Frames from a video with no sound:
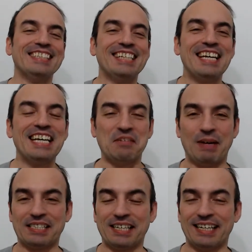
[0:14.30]
In my
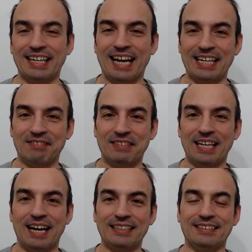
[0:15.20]
channel, I have
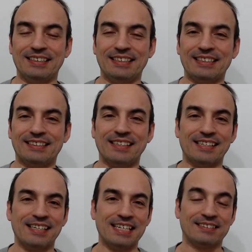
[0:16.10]
delight in
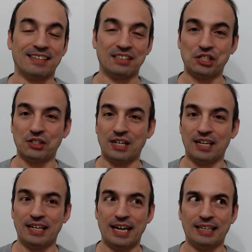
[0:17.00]
turning
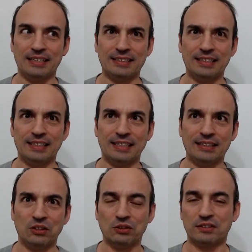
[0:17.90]
traditional and
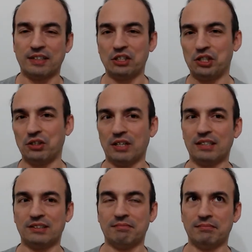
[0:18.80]

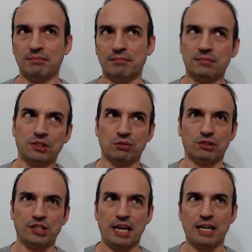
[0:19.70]
non-traditional, so to
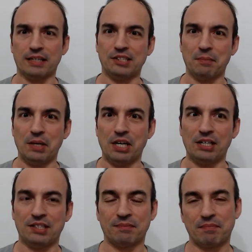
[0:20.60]
say,
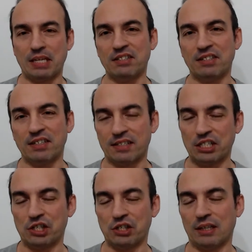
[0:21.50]
recipes,
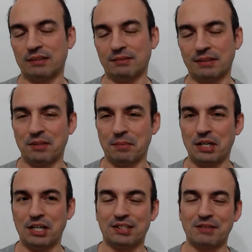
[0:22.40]
international recipes.